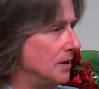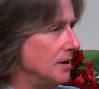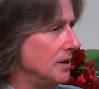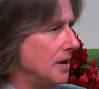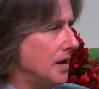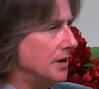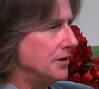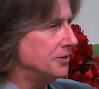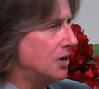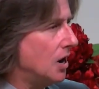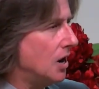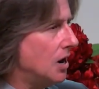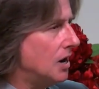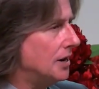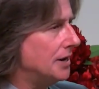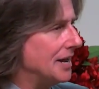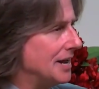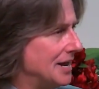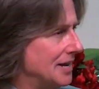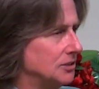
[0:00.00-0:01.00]
And God
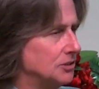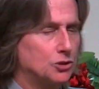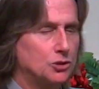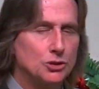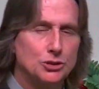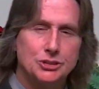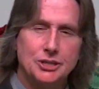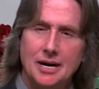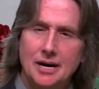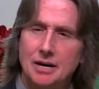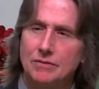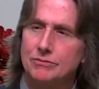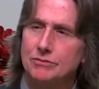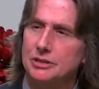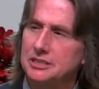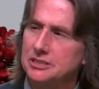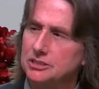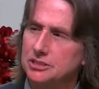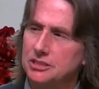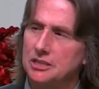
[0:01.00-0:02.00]
answers every
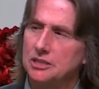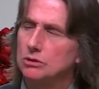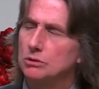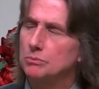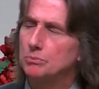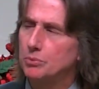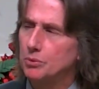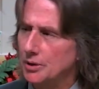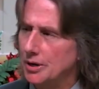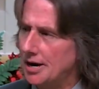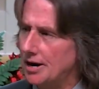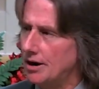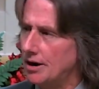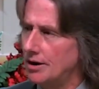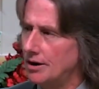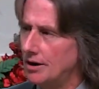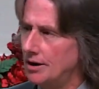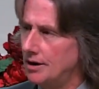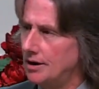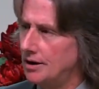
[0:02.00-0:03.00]
single prayer
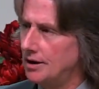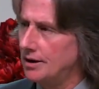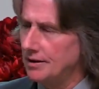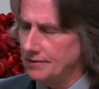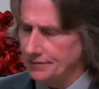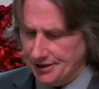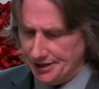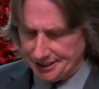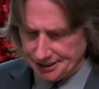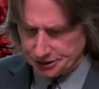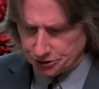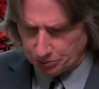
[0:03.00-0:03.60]
that is